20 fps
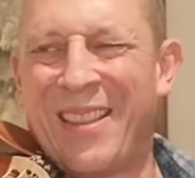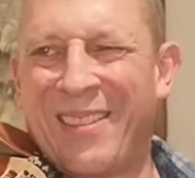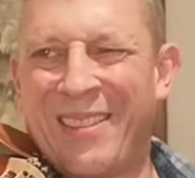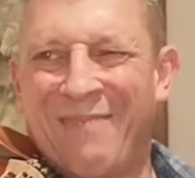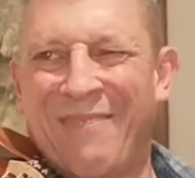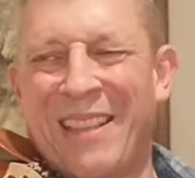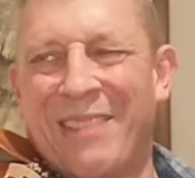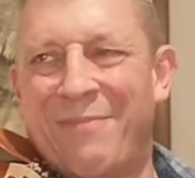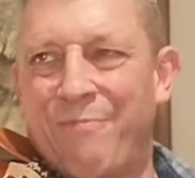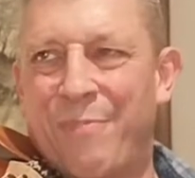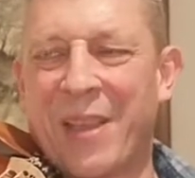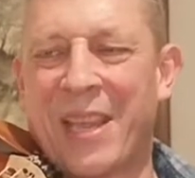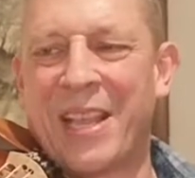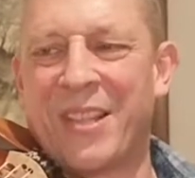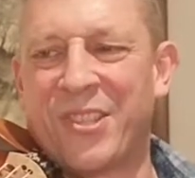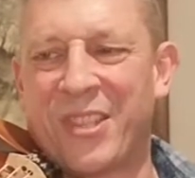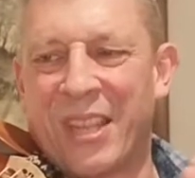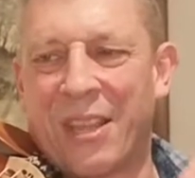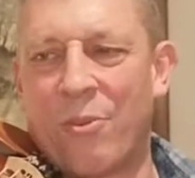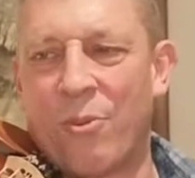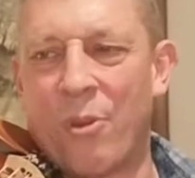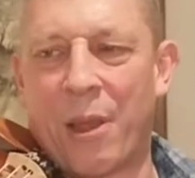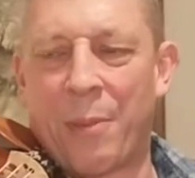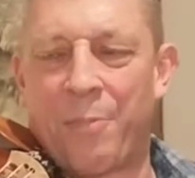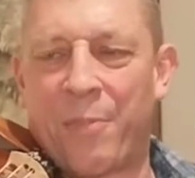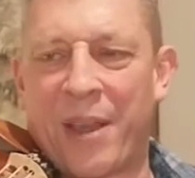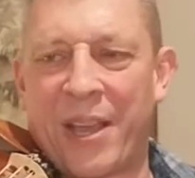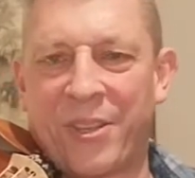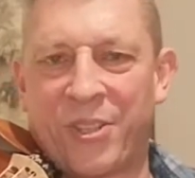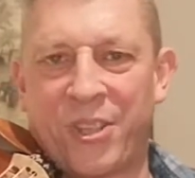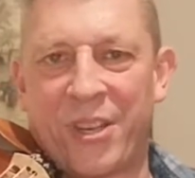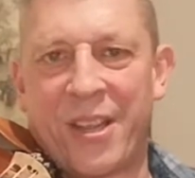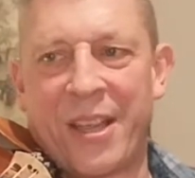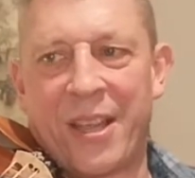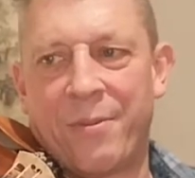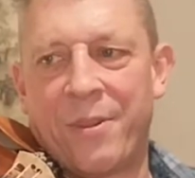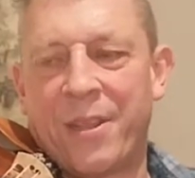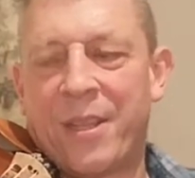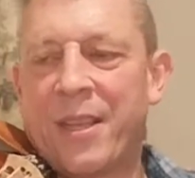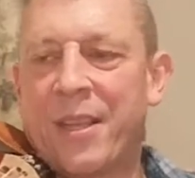it begins to go out of pitch, and
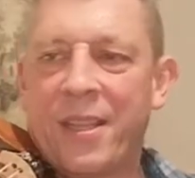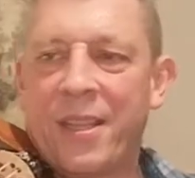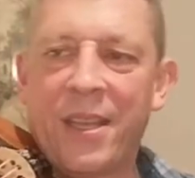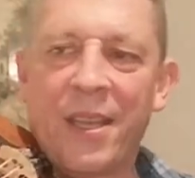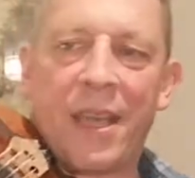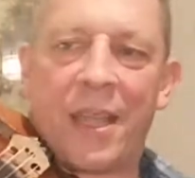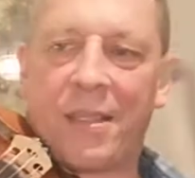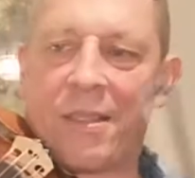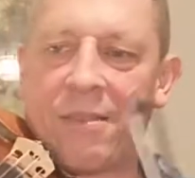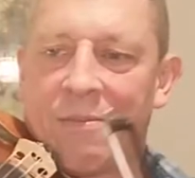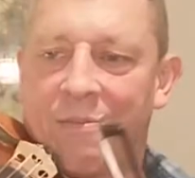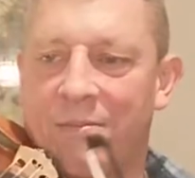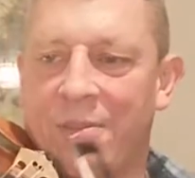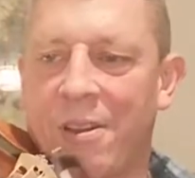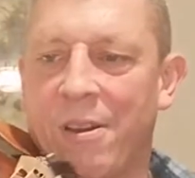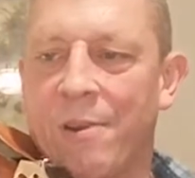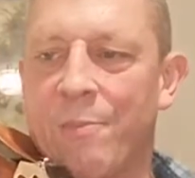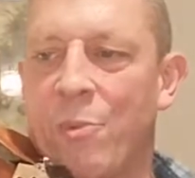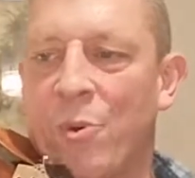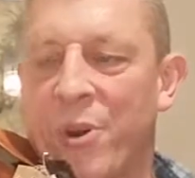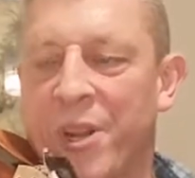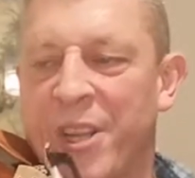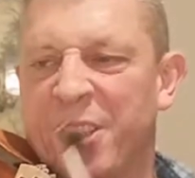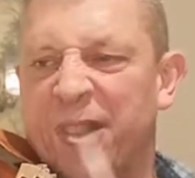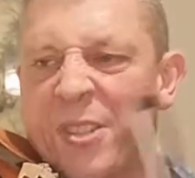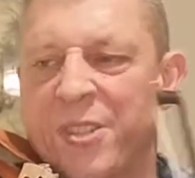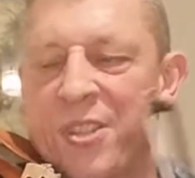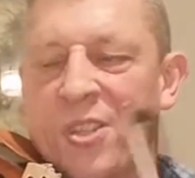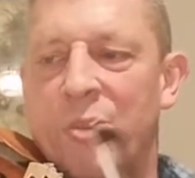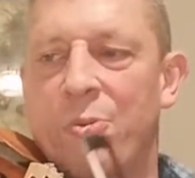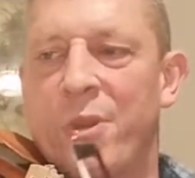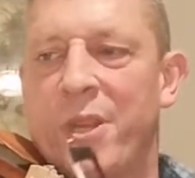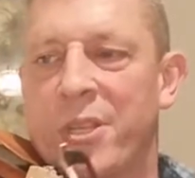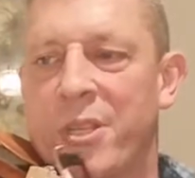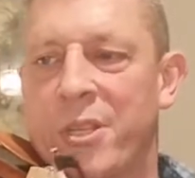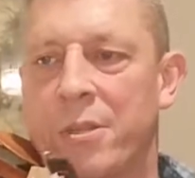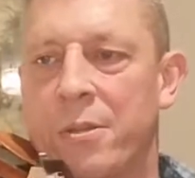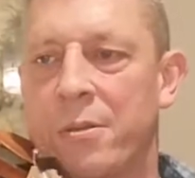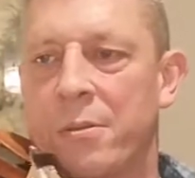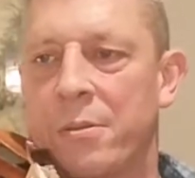then you get harmonics and squeaks.